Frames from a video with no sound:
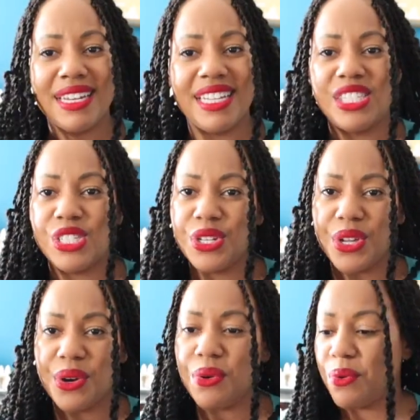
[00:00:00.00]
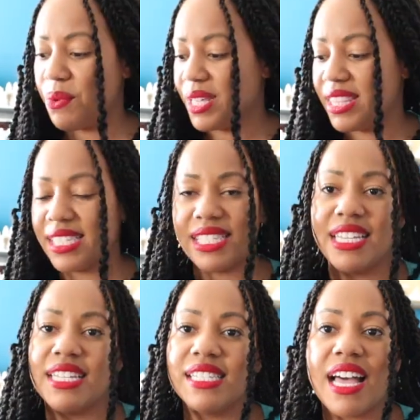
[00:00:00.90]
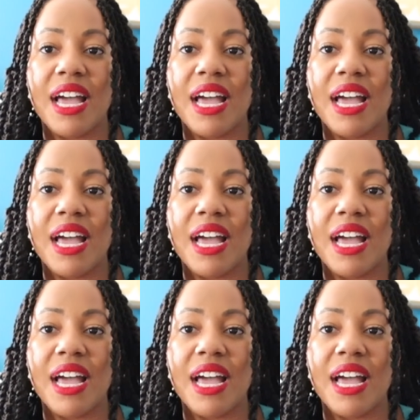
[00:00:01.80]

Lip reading: needs to know what this is.